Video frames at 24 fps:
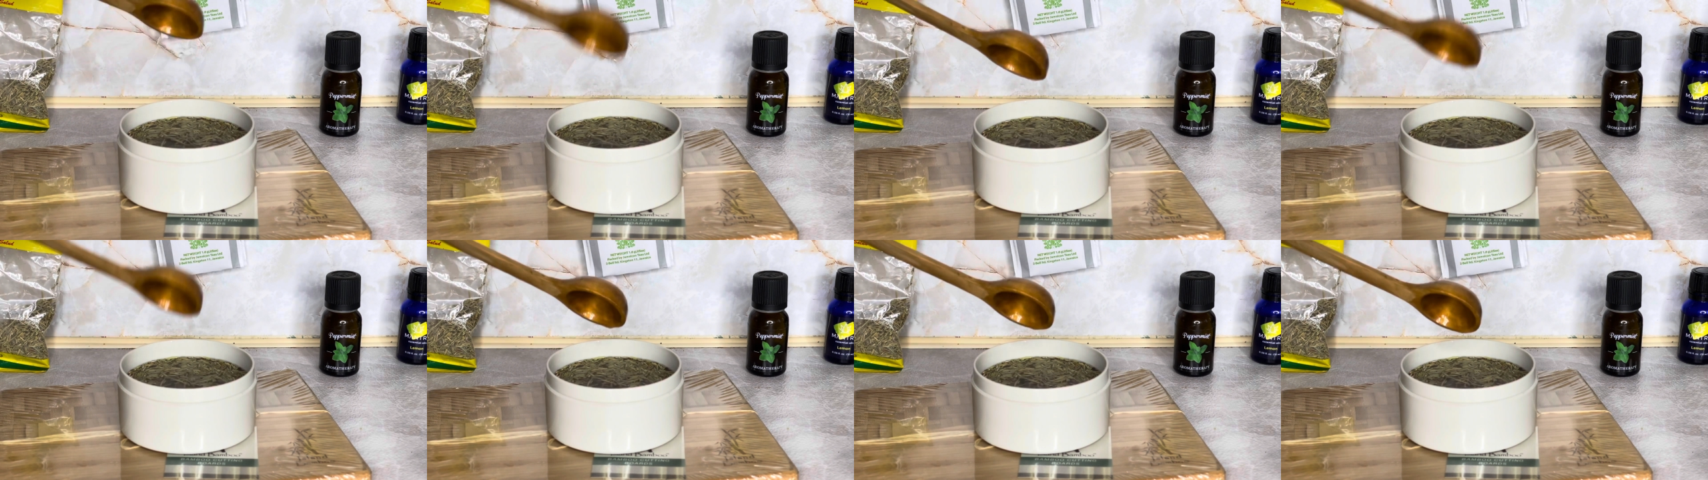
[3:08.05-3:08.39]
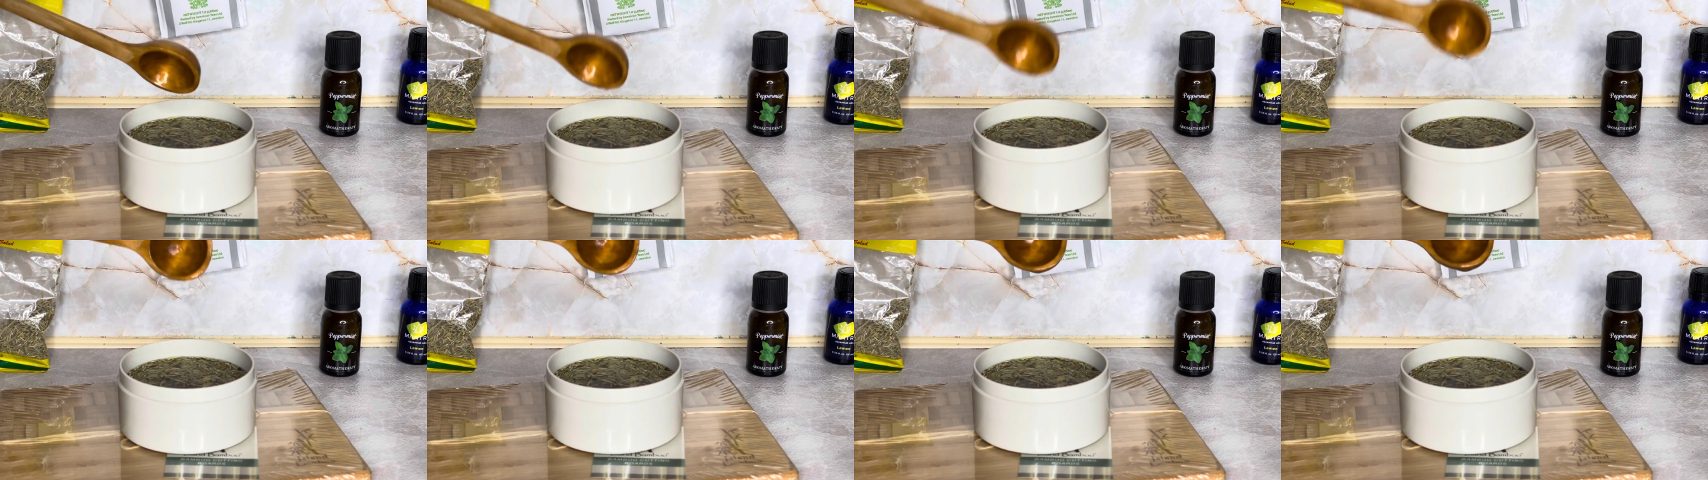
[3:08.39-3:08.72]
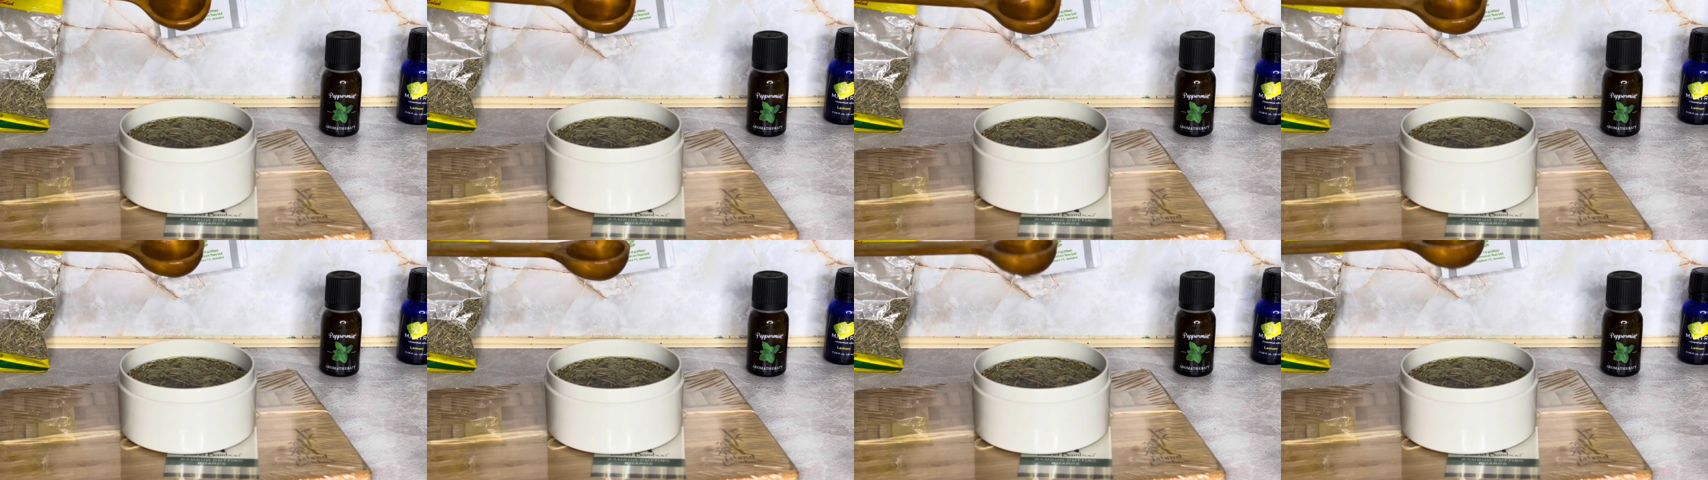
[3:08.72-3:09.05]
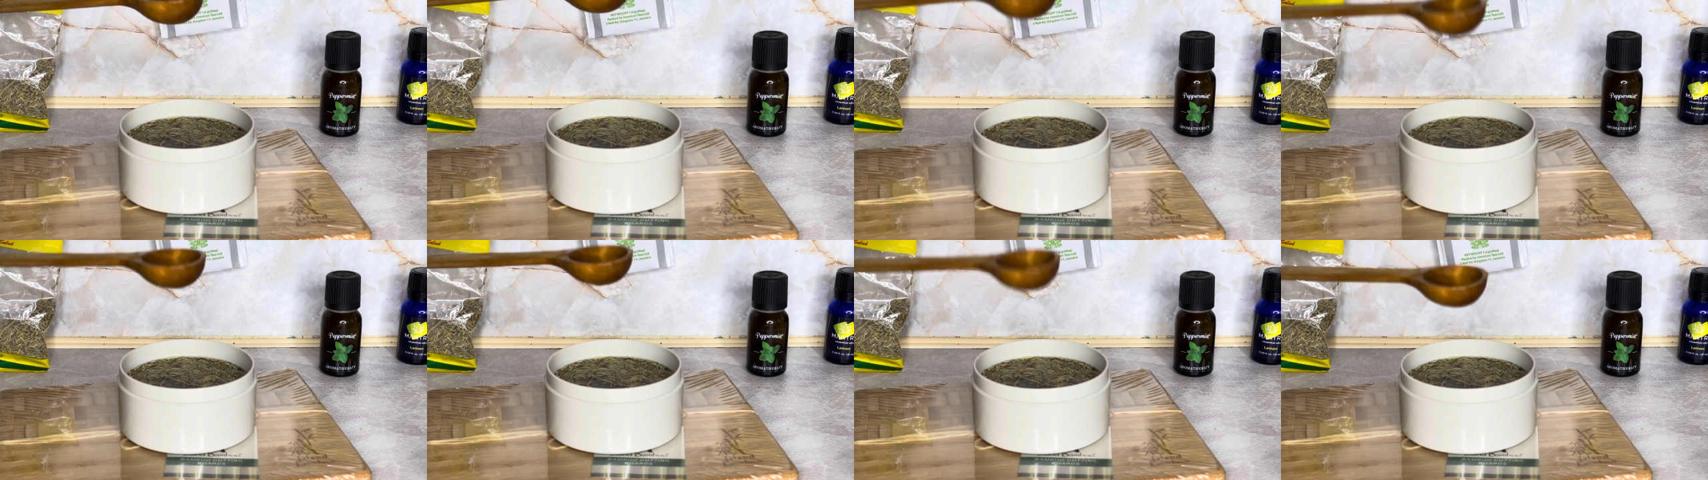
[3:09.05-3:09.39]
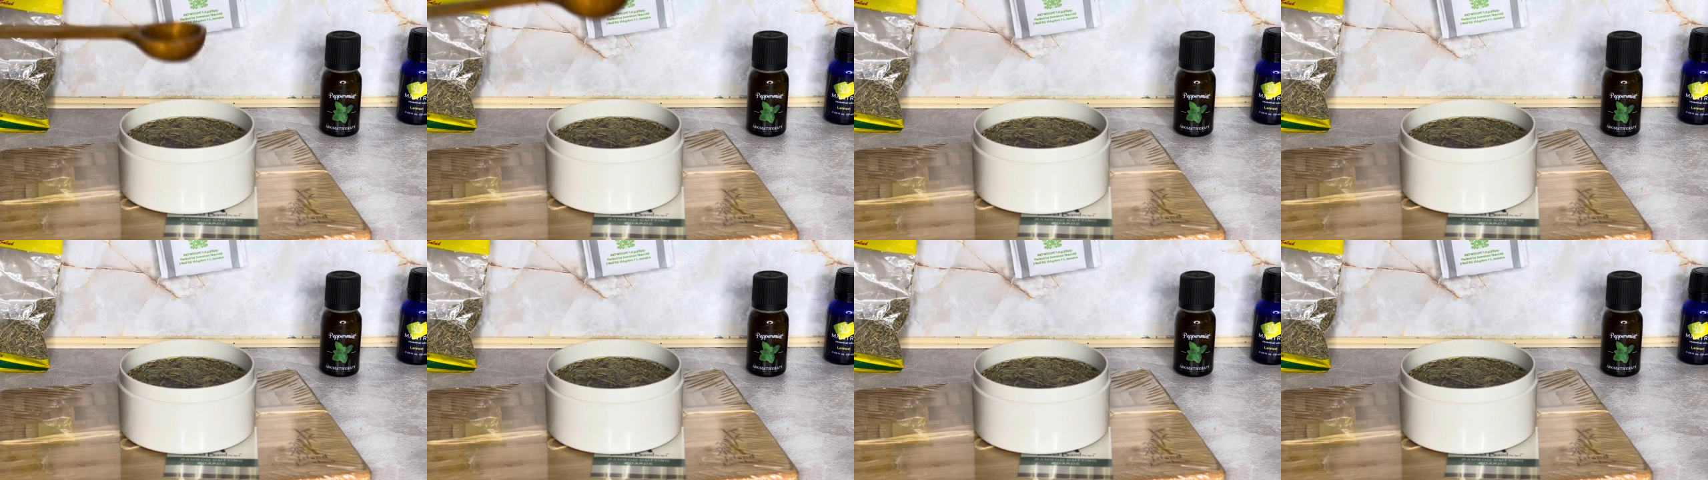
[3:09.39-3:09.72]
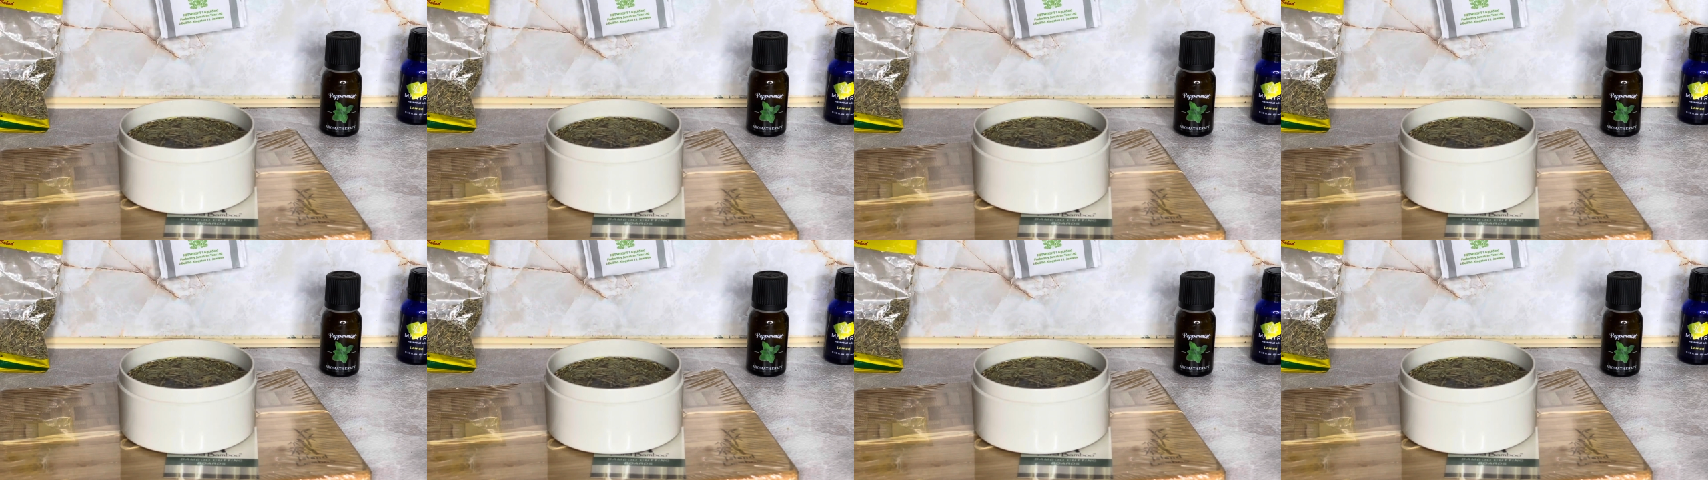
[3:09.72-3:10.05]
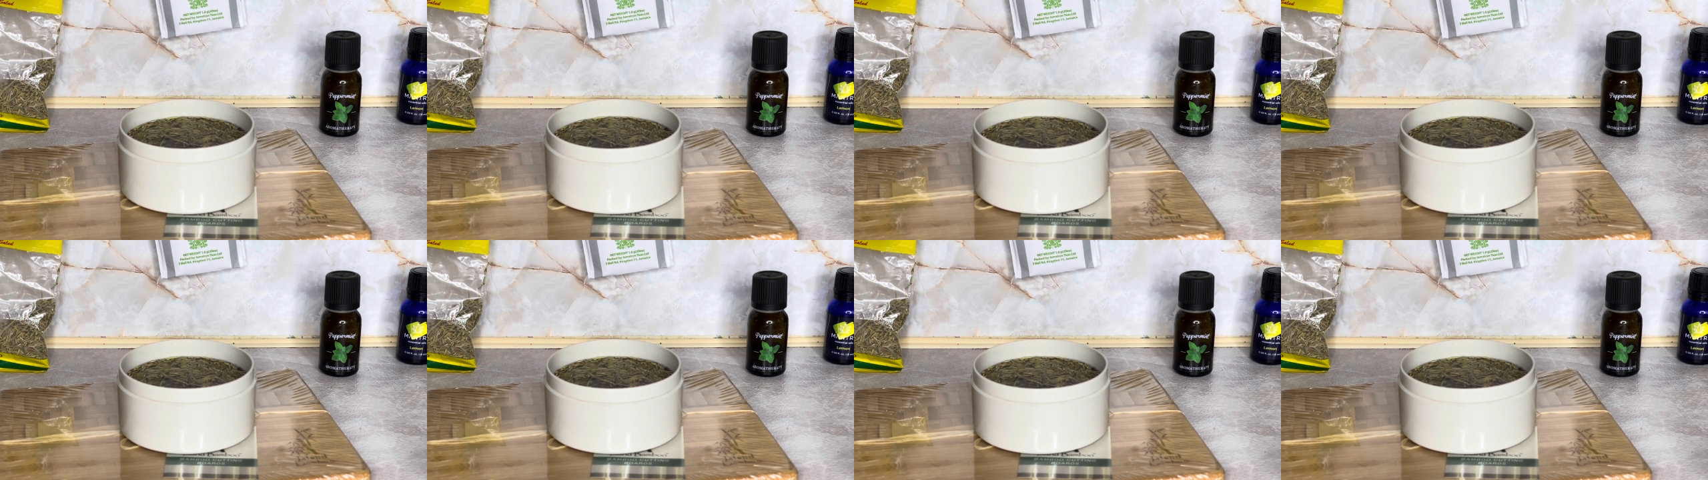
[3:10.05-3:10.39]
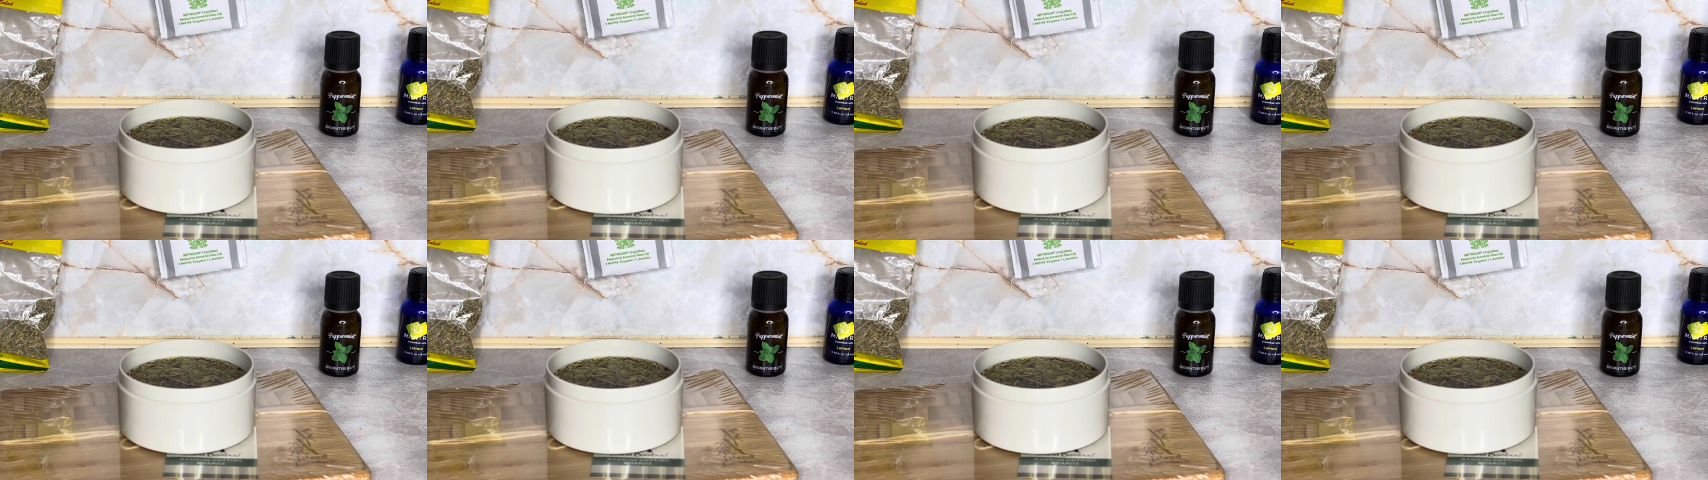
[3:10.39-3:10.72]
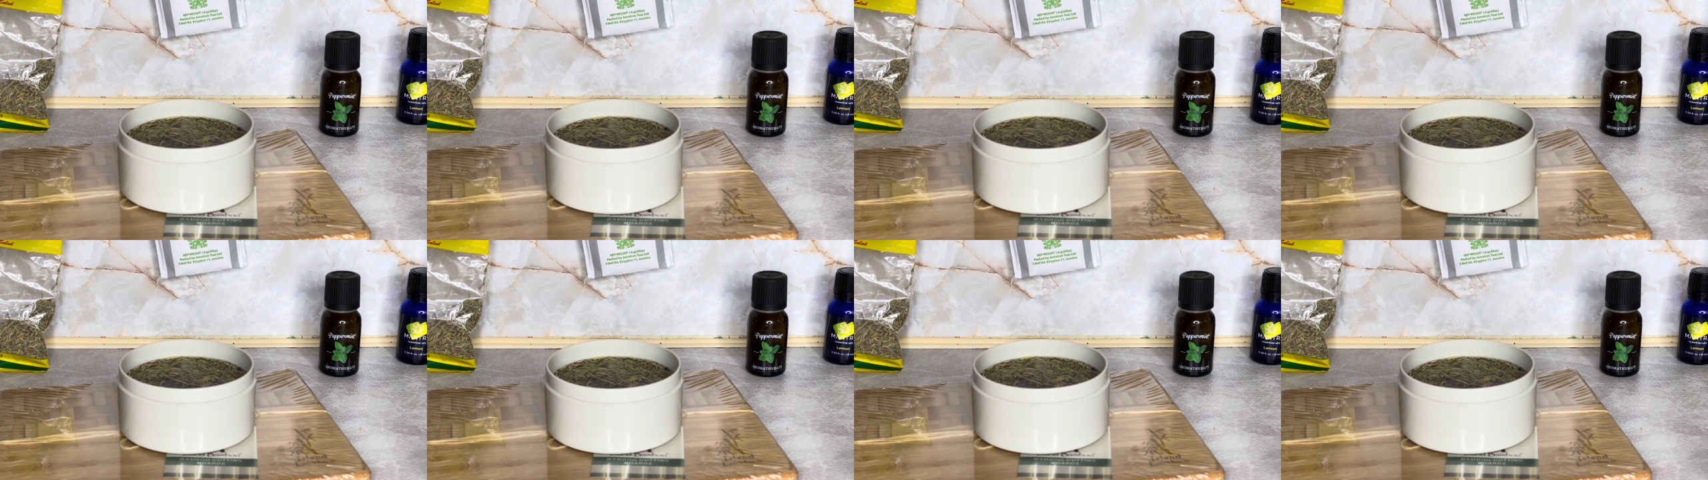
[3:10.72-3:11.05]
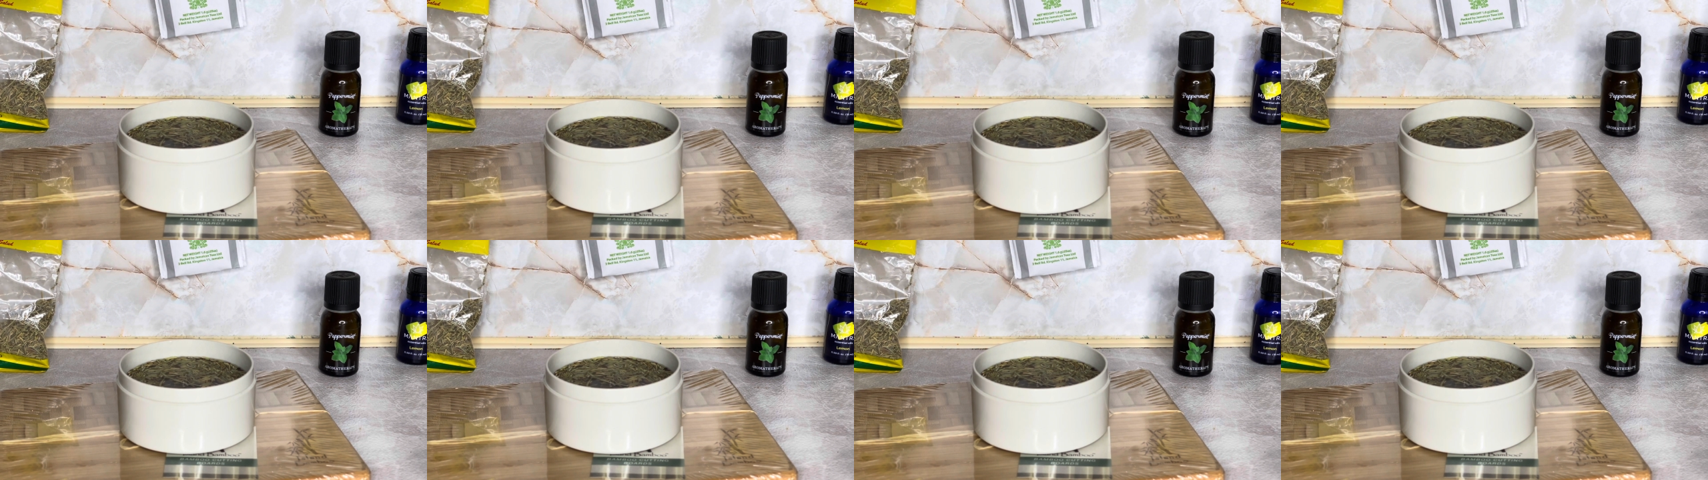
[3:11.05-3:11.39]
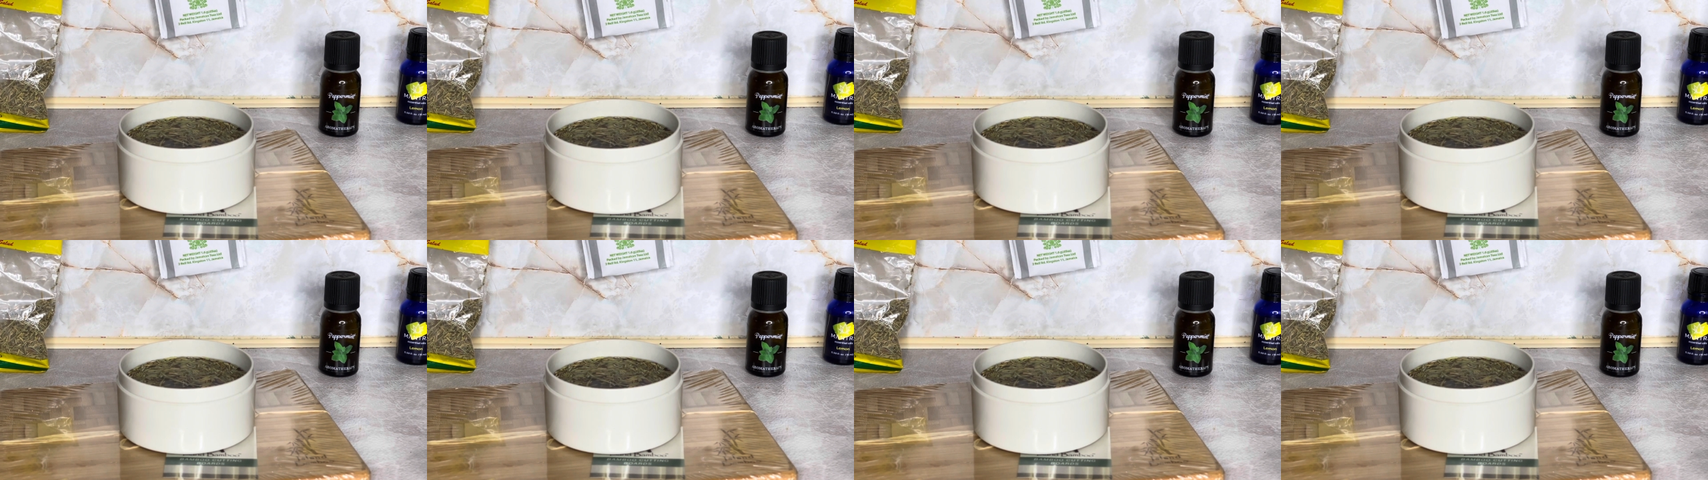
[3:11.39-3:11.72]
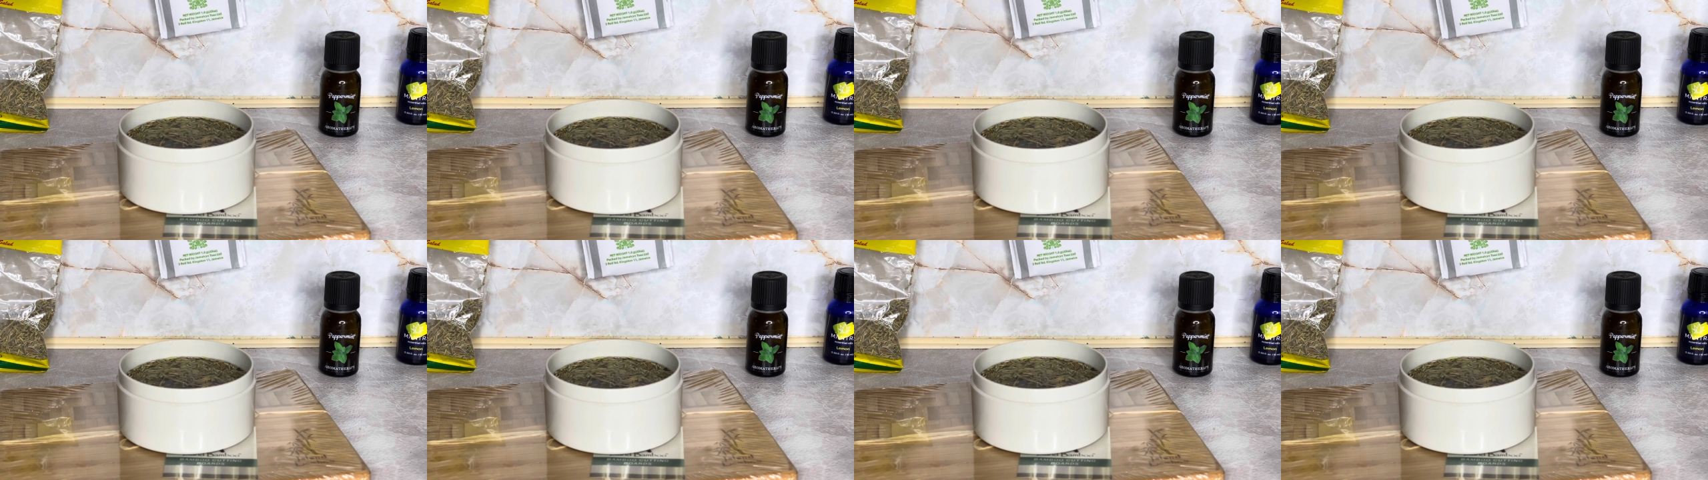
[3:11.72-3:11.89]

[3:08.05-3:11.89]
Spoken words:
No face is visible, so there are no lips to read.